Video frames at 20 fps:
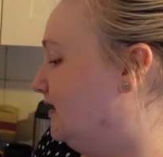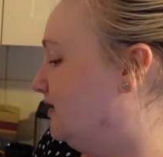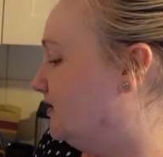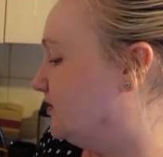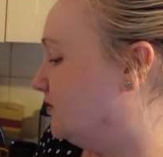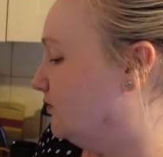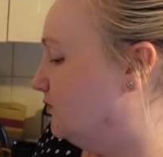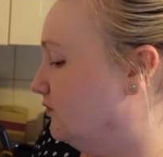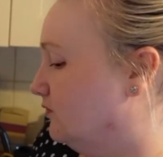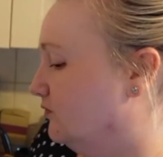
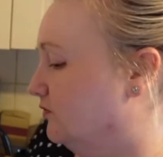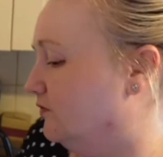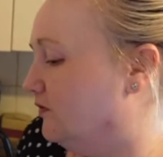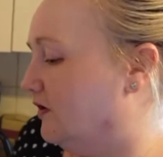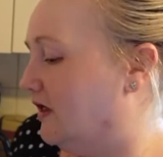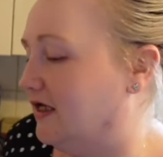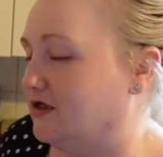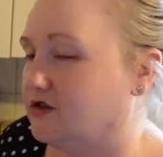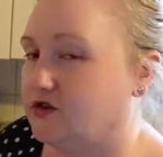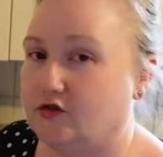So
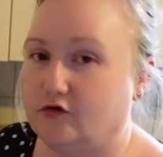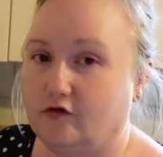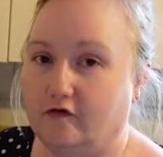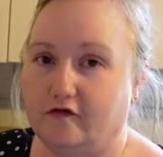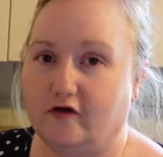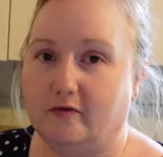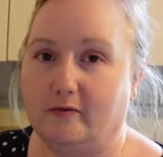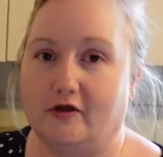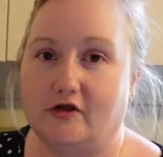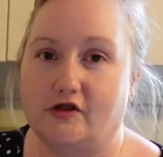as you know
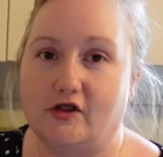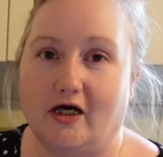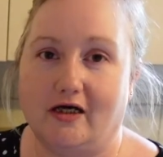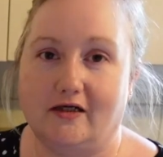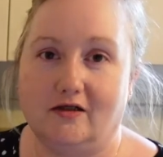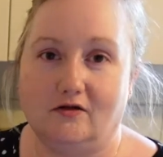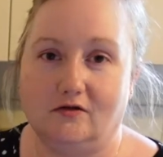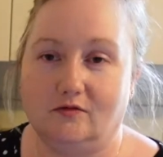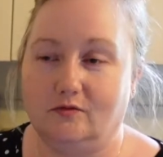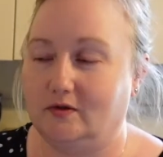from our
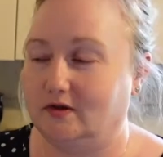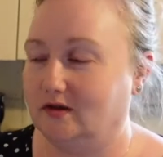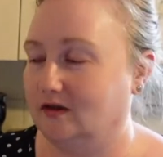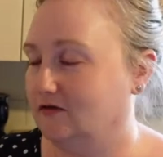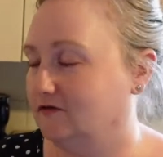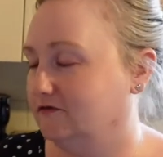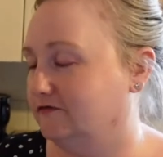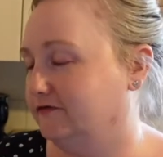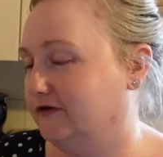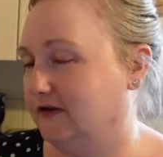channel, we
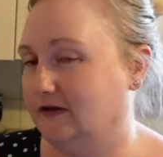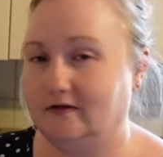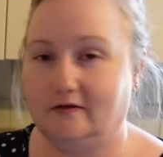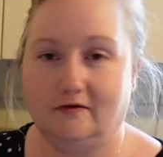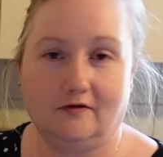love